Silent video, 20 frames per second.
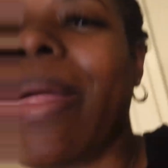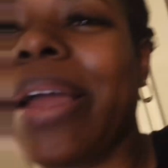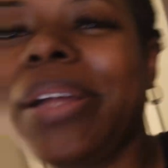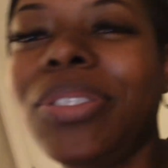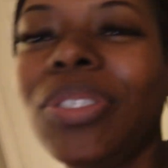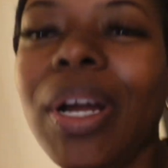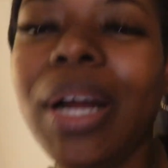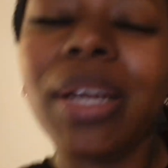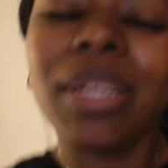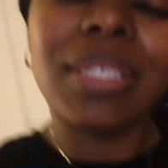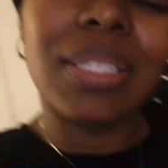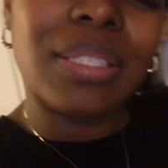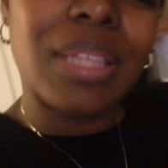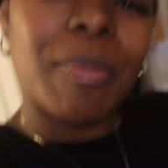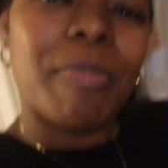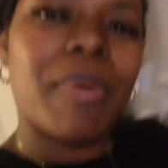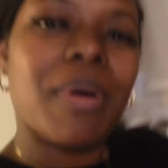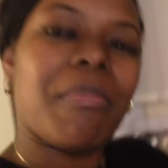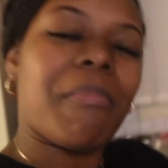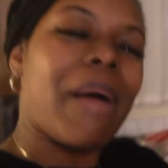like trying to
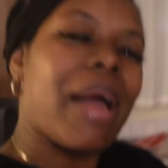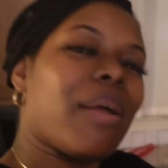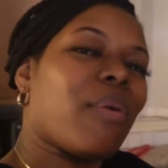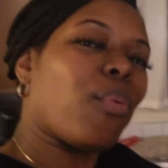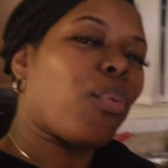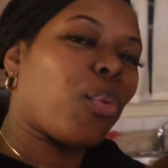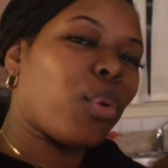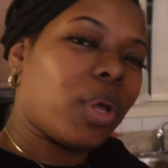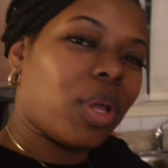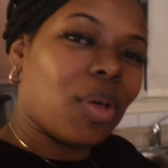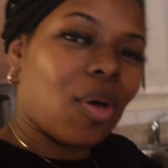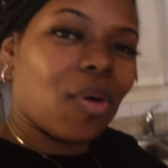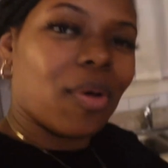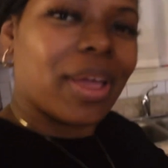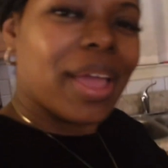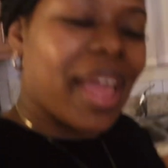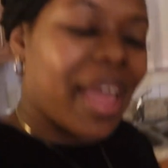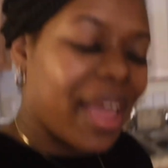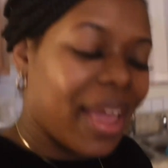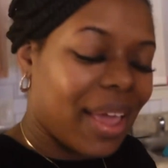step up my reel
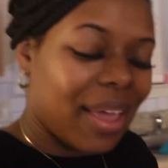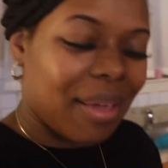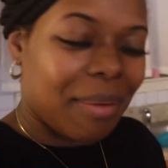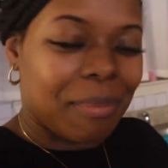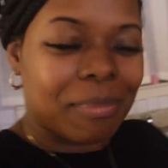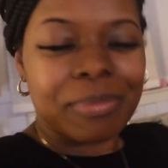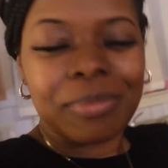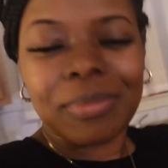game.